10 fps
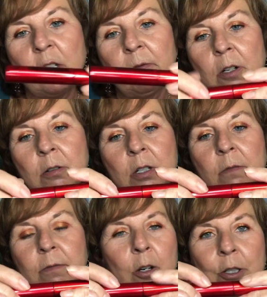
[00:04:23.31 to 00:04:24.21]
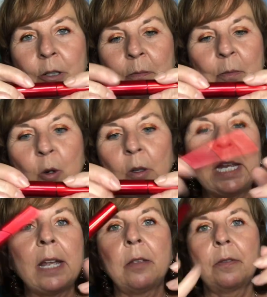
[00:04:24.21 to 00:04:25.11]
as far as volume or
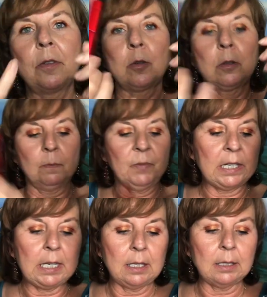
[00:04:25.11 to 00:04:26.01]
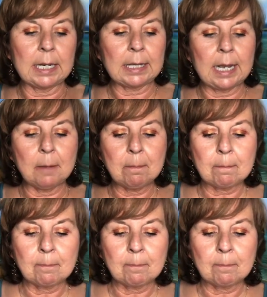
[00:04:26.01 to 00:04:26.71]
length or anything like that.